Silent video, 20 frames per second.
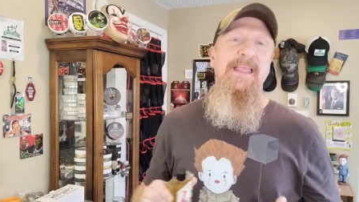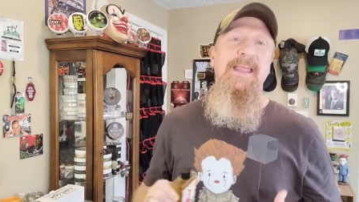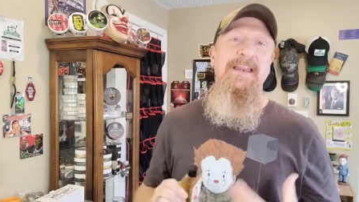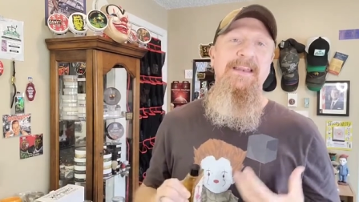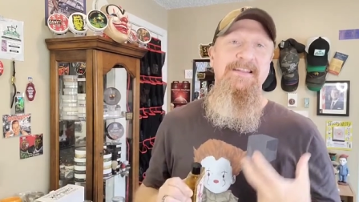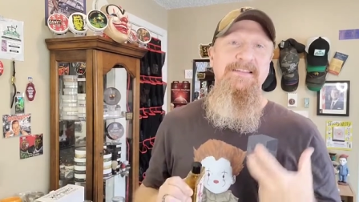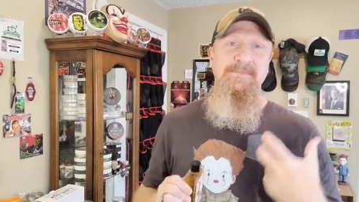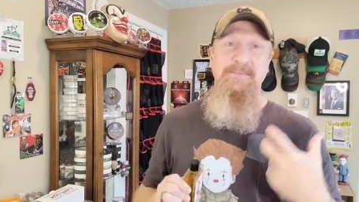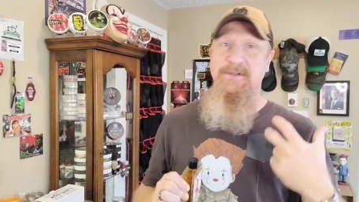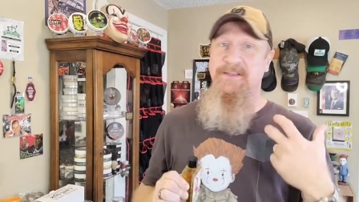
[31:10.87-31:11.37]

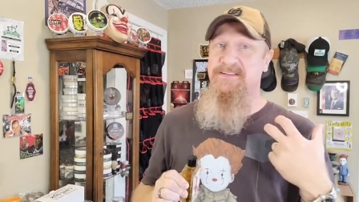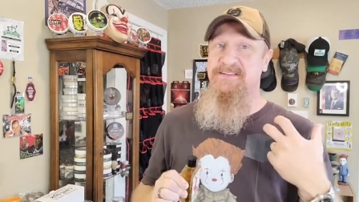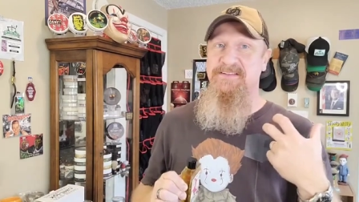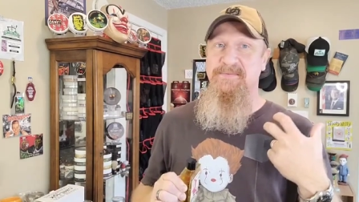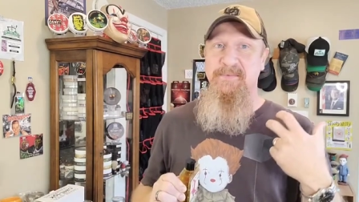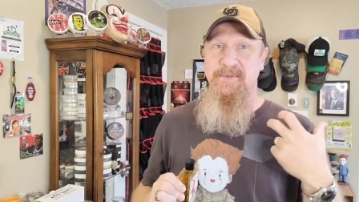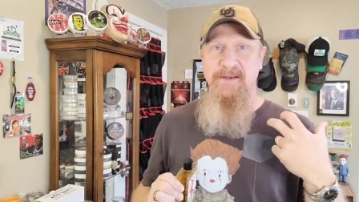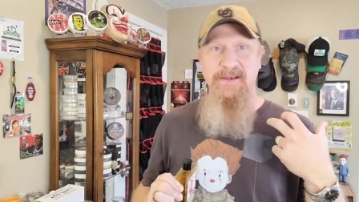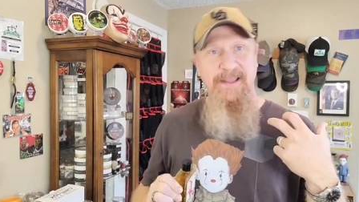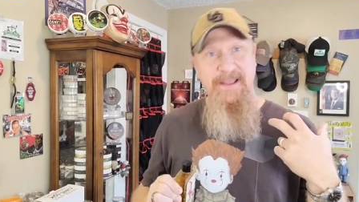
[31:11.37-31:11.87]
And it's because it's
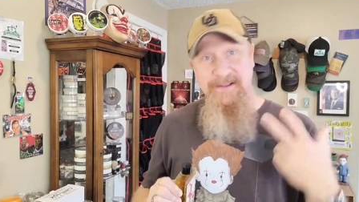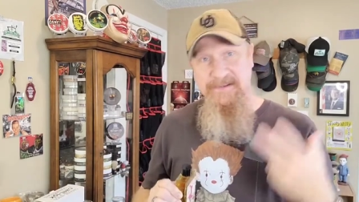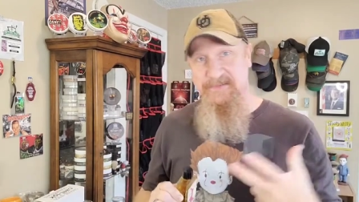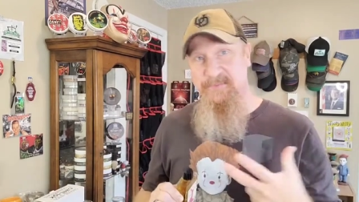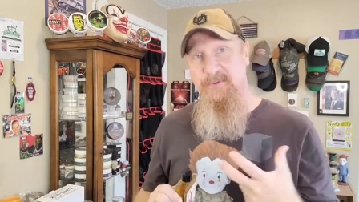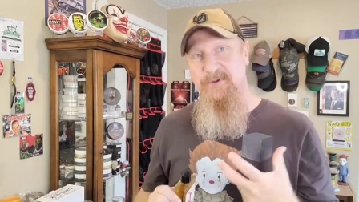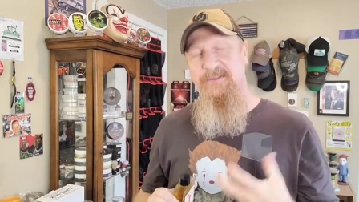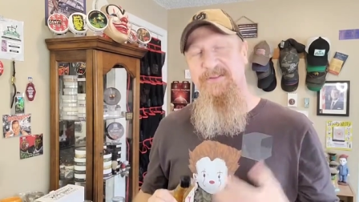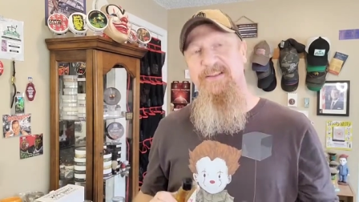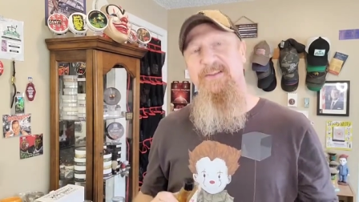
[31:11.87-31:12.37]
been
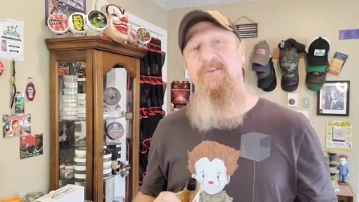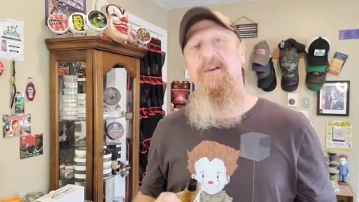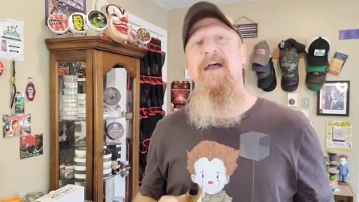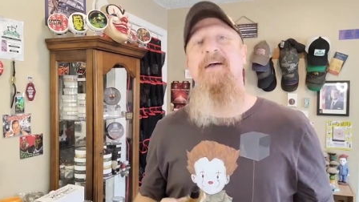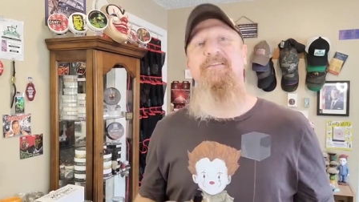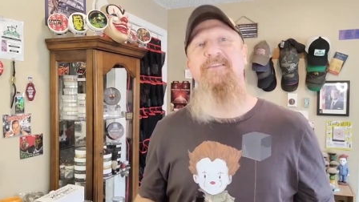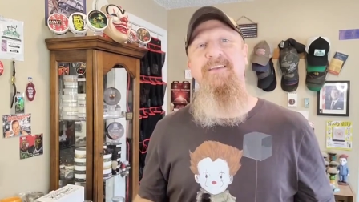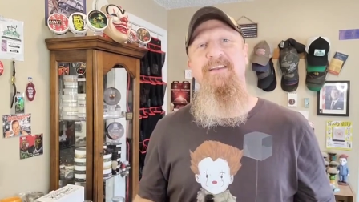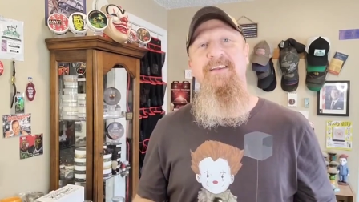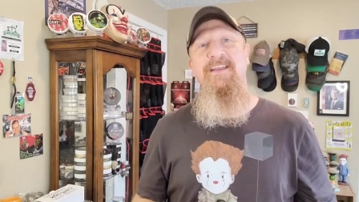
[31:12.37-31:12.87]
expertly
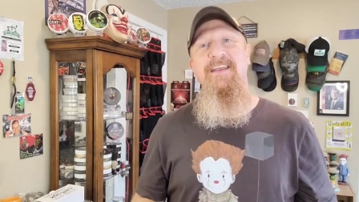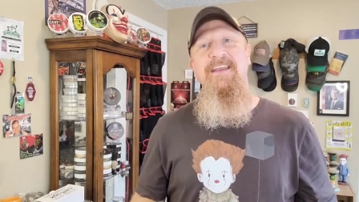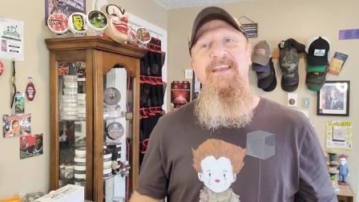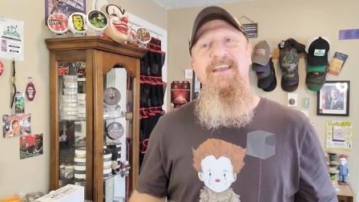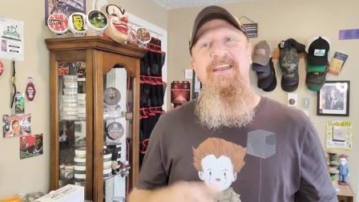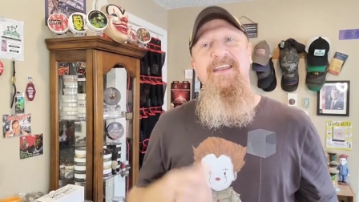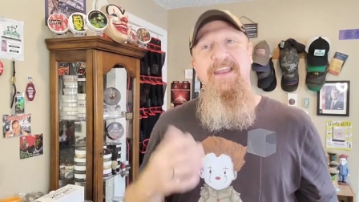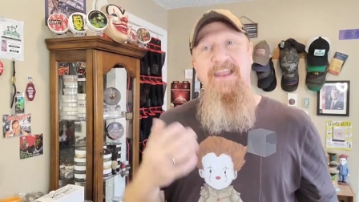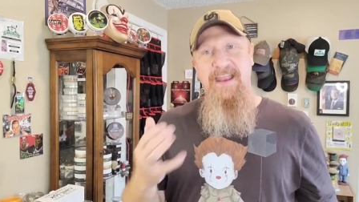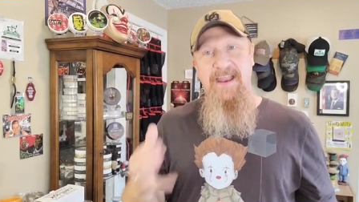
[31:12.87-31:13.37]
crafted
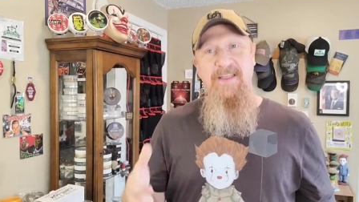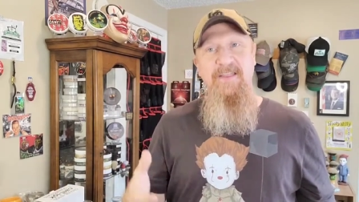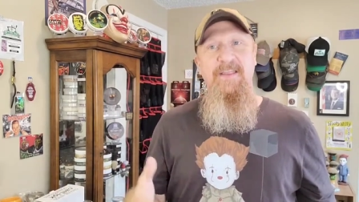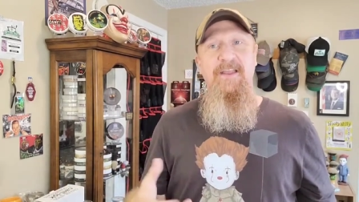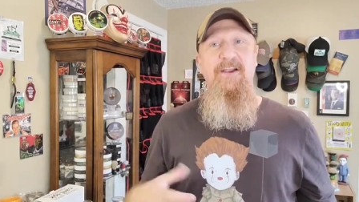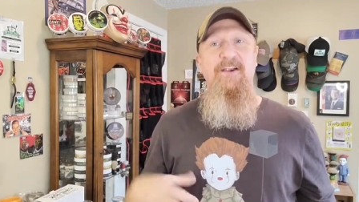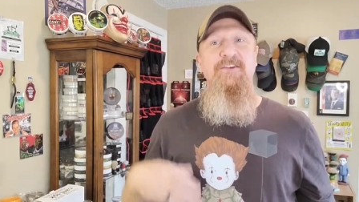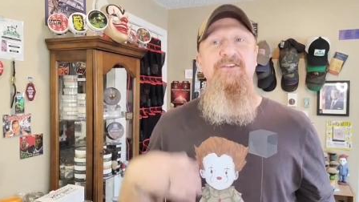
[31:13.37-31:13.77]
in there